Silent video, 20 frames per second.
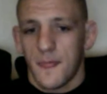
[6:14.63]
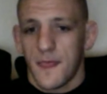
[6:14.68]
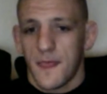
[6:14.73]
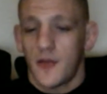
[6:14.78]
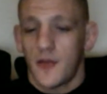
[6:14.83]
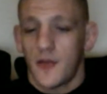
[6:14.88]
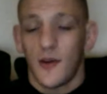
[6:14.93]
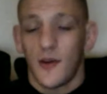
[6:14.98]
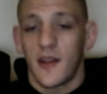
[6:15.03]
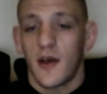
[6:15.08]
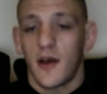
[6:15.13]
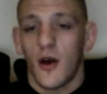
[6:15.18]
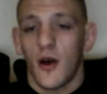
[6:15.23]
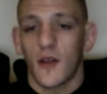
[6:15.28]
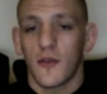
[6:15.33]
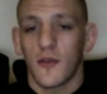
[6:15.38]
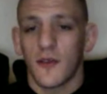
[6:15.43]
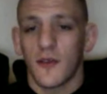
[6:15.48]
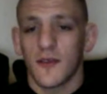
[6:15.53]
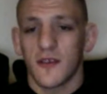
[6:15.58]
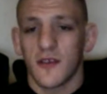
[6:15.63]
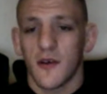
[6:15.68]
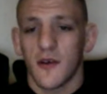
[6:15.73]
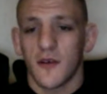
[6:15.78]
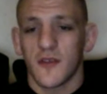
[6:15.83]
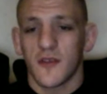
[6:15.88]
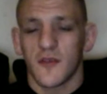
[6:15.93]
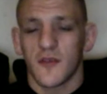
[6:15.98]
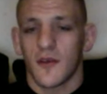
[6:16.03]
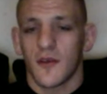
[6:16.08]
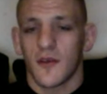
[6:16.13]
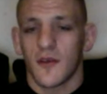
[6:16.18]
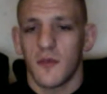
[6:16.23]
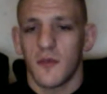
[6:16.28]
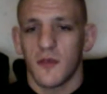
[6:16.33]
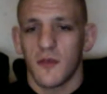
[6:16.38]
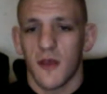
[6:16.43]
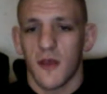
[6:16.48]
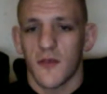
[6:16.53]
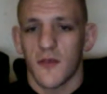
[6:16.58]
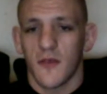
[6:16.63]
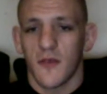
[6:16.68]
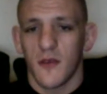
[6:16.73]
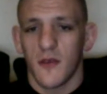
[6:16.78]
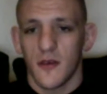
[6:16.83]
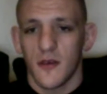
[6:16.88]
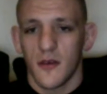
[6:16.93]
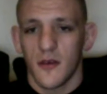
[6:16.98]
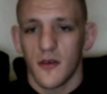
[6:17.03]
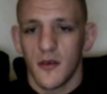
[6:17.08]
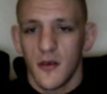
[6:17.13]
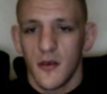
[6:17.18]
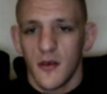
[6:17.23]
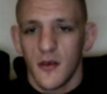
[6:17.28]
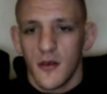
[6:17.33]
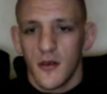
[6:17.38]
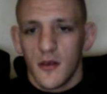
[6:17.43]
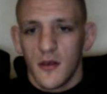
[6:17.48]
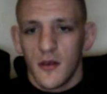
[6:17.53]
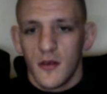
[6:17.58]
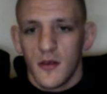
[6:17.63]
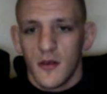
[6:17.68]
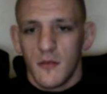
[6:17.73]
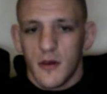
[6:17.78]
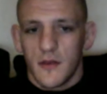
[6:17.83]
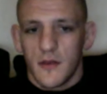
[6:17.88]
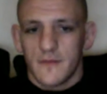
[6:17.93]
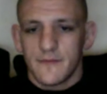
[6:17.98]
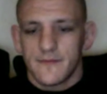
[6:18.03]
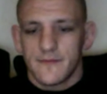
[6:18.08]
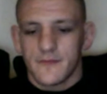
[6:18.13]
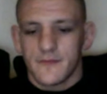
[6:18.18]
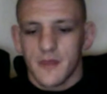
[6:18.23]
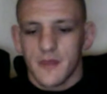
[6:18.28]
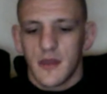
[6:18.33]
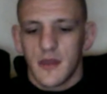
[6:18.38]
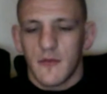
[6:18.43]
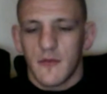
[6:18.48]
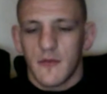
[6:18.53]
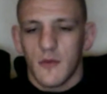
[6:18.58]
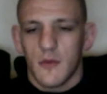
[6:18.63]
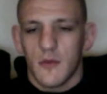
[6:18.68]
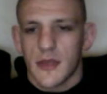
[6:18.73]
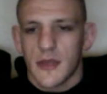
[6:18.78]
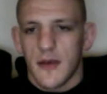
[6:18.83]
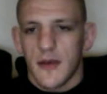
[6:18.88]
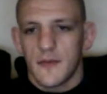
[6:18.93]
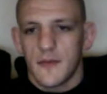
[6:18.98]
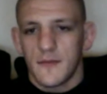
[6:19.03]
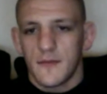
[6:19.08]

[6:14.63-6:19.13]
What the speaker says: And all the wrestling coaches wanted me to wrestle, but it never worked out.